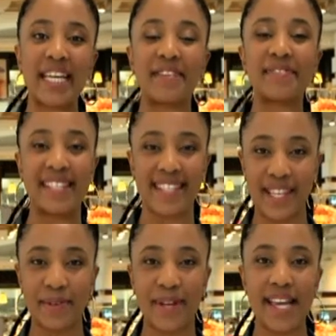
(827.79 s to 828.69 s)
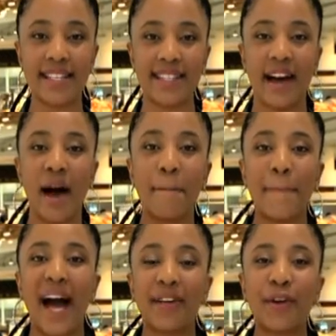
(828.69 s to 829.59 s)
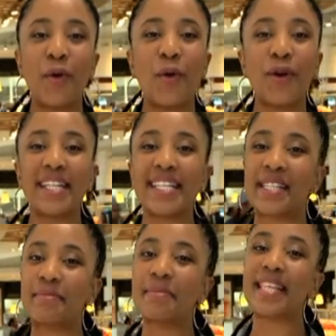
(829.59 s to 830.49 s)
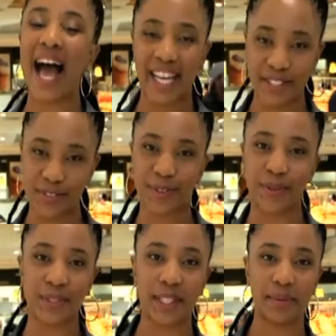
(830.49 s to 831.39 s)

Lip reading: safety series, Microorganisms and Food.